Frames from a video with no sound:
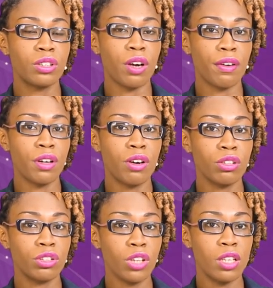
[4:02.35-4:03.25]
Dorothy
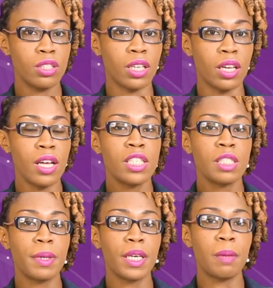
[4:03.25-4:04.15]
Cook Johnson,
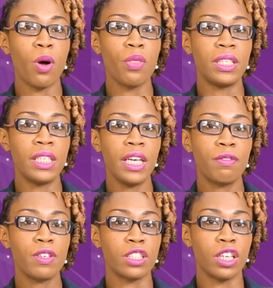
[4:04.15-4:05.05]
speaking about the
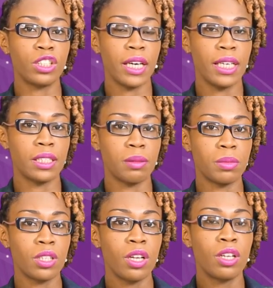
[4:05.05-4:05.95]
need for such
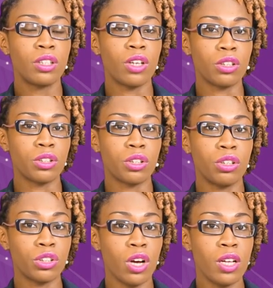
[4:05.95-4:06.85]
items. Dr.
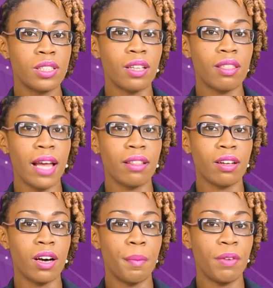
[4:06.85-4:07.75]
Cook Johnson thanked
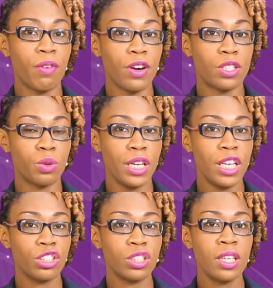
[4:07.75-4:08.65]
the company for its
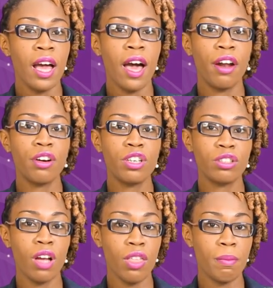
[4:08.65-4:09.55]
donation and
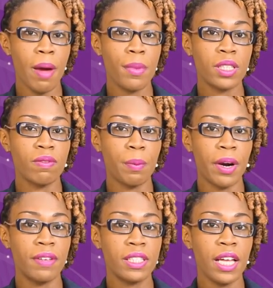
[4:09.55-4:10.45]
urged other members of the
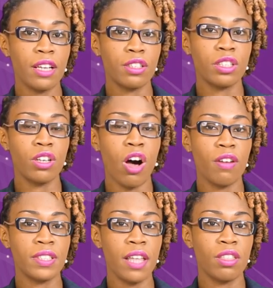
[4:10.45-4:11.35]
private sector to
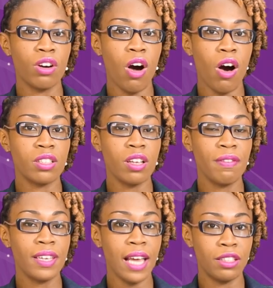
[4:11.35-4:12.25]
offset the cost
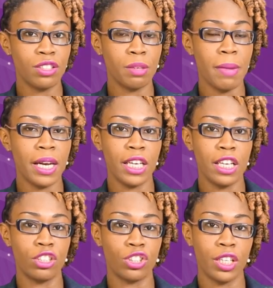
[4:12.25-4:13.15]
of cancer
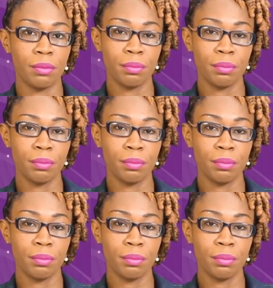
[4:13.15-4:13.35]
medication.